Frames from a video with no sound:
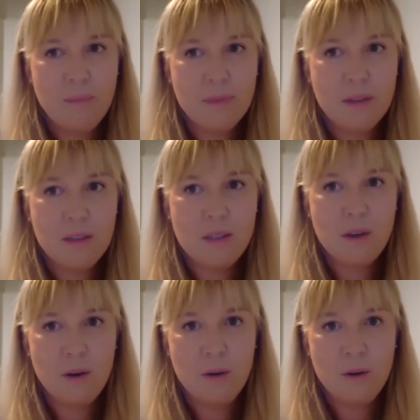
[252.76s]

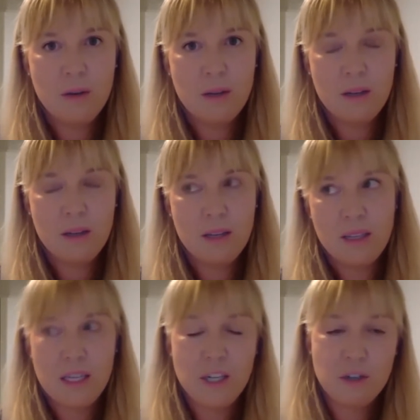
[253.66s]
so the
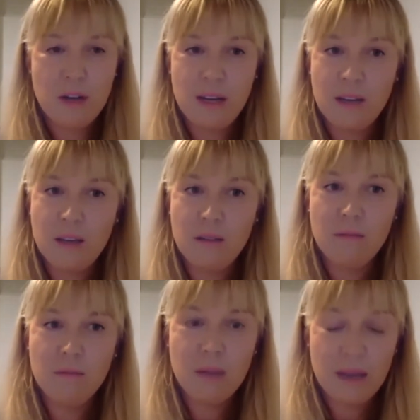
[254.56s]
other teacher and I
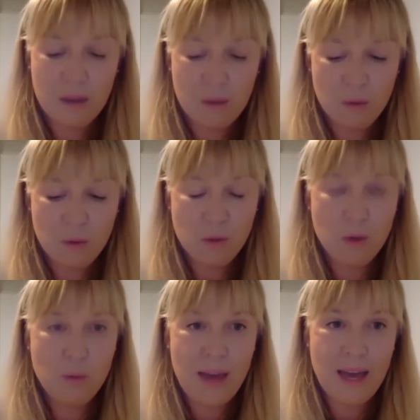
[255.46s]
will
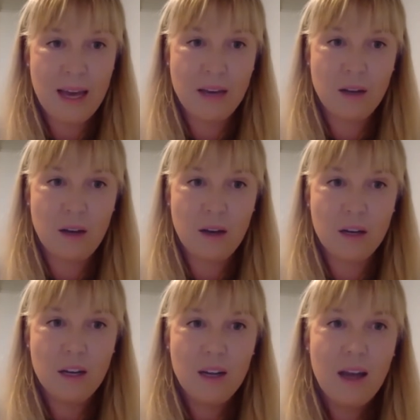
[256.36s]
Zoom at 8 o'clock,
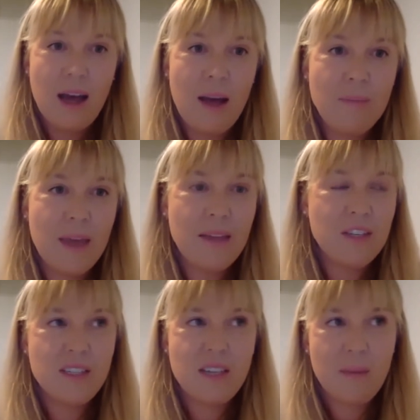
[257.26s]
and
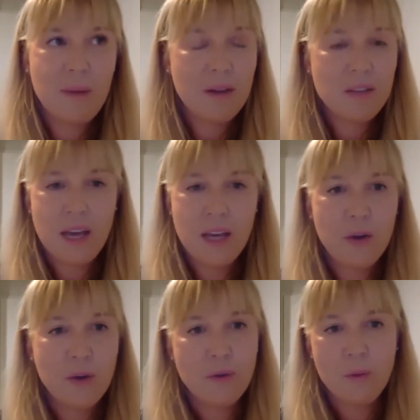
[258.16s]
just set up our day,
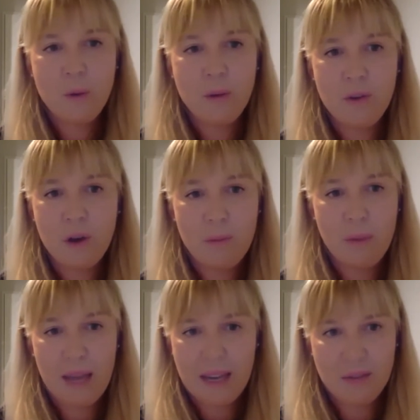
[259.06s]
go through what we've got
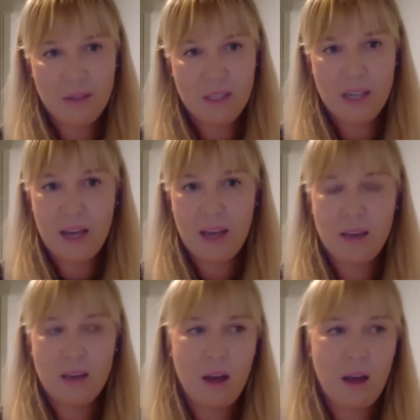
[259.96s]
planned for the
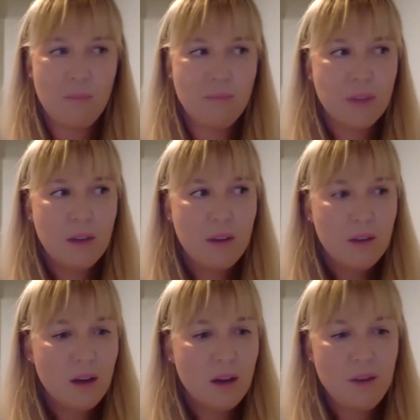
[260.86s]
day,
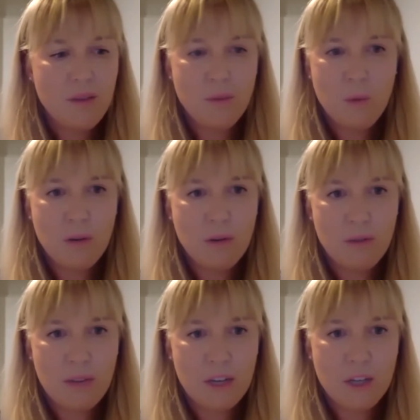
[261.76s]
kind of have a morning
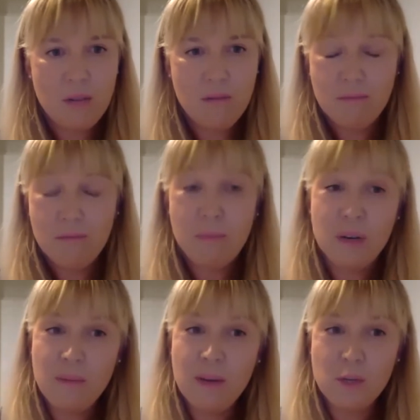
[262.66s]
reflection.
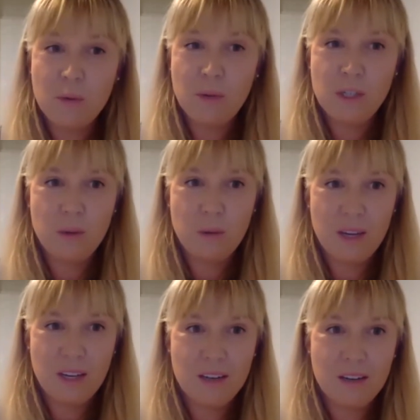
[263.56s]
Pretty much what we do
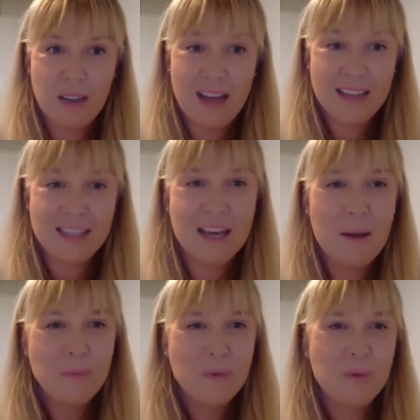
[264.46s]
in class
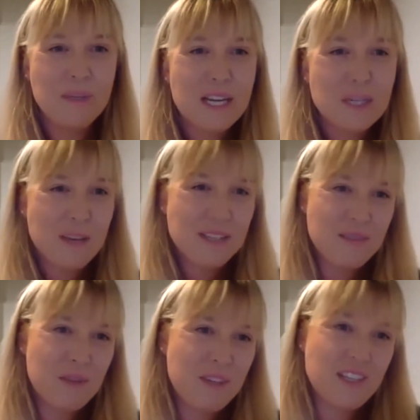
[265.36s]
when we touch base
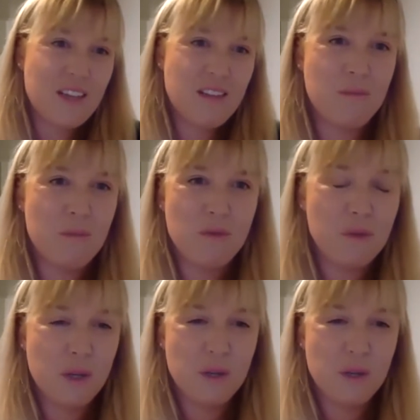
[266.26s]
with each other before the